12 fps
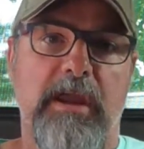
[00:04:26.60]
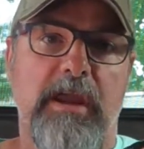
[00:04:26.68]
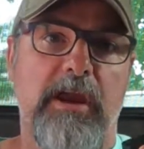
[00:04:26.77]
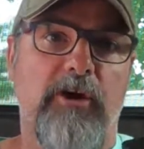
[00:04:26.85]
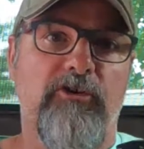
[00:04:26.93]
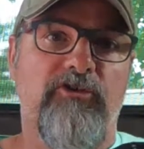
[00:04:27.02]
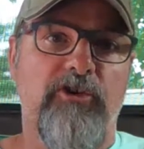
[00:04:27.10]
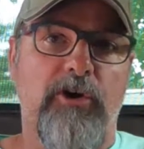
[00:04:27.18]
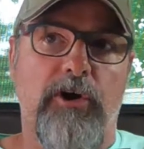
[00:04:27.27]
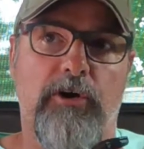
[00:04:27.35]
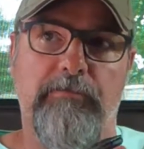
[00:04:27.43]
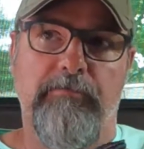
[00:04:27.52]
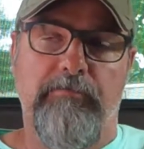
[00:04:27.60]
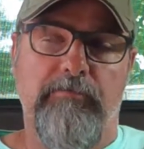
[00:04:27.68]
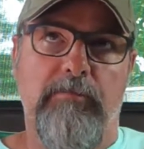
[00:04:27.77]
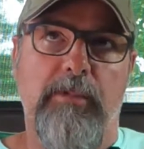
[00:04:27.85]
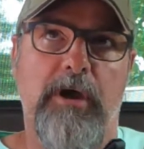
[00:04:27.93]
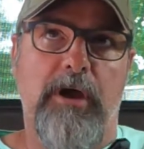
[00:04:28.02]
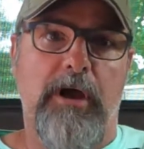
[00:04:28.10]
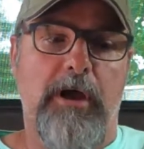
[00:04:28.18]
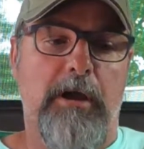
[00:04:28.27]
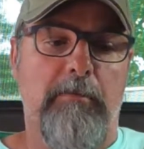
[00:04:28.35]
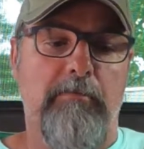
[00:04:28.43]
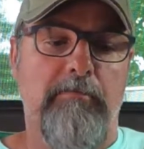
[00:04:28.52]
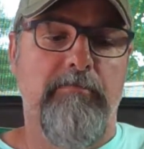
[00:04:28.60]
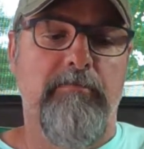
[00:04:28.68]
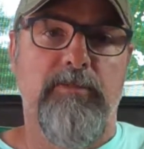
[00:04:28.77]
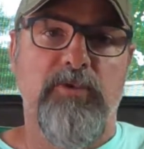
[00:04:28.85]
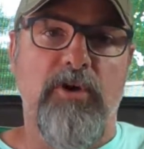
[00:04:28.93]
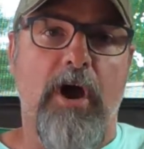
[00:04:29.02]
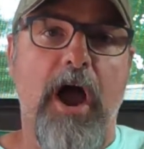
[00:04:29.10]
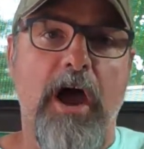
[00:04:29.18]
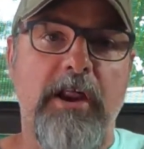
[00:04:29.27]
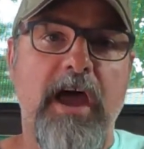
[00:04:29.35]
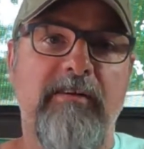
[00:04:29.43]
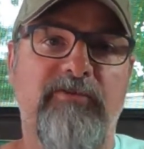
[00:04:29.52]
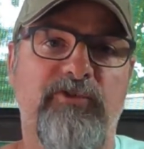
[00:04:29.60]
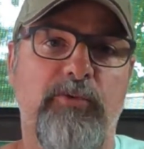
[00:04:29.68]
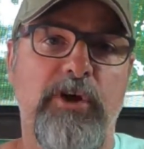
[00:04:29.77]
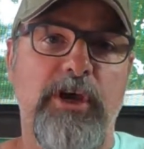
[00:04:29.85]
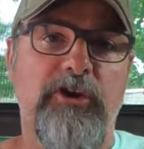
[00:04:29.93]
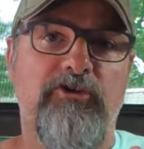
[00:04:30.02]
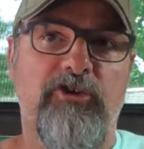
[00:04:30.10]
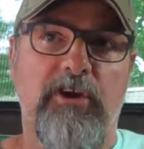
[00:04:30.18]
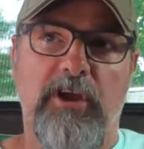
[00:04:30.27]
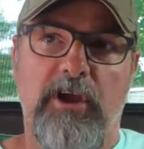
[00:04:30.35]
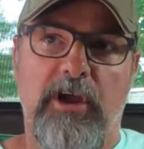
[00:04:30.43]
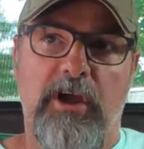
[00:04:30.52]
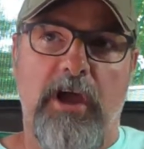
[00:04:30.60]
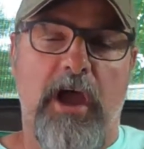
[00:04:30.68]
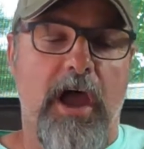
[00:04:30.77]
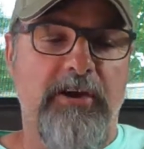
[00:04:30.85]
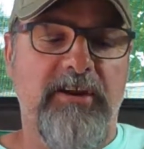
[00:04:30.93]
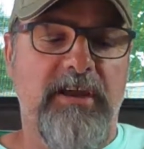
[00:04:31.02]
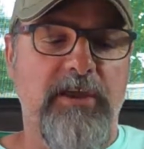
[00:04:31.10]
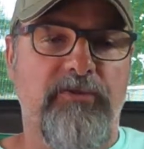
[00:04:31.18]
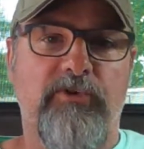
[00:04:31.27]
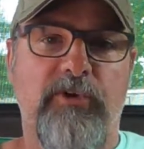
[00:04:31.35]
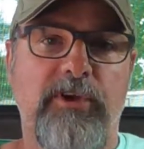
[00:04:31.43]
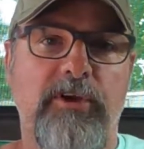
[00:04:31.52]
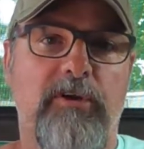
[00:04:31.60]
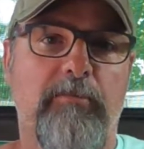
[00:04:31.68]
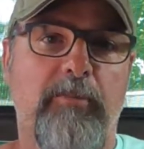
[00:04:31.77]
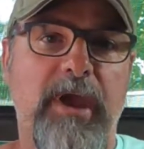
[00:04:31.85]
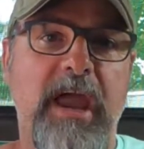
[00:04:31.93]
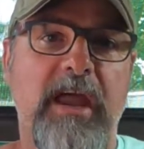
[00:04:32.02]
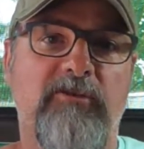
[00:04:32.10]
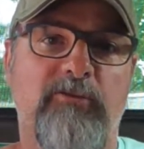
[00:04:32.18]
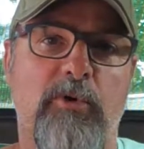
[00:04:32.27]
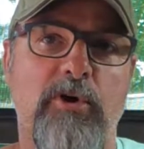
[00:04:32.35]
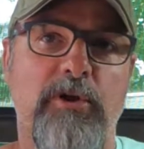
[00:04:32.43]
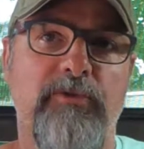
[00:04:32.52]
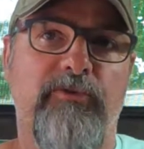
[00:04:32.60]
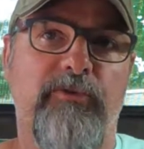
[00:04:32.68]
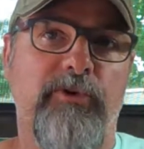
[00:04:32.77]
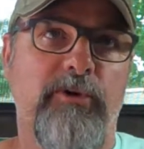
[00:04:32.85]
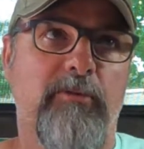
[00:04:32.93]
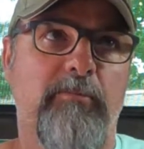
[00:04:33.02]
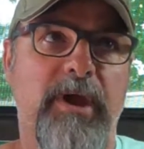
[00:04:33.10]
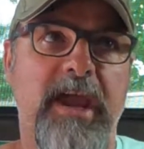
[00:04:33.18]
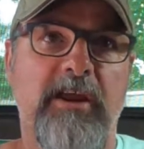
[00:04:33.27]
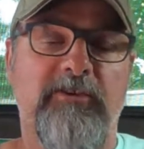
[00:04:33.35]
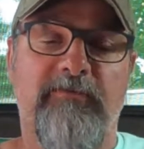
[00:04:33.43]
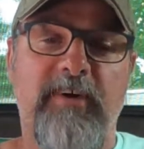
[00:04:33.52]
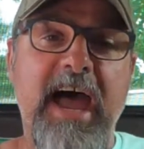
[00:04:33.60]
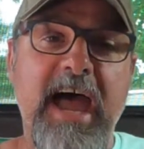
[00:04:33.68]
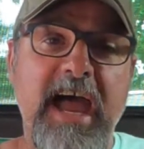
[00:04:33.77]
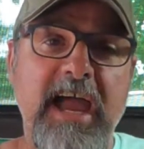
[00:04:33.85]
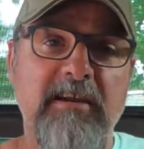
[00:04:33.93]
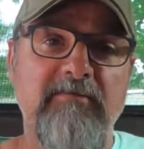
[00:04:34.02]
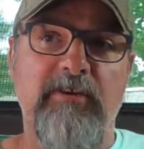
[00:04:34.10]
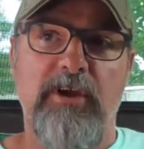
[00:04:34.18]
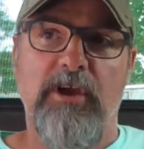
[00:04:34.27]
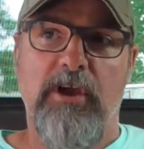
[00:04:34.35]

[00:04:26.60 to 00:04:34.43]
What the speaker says: Here's your on-off switch to get through your pass 1, through your pass 5,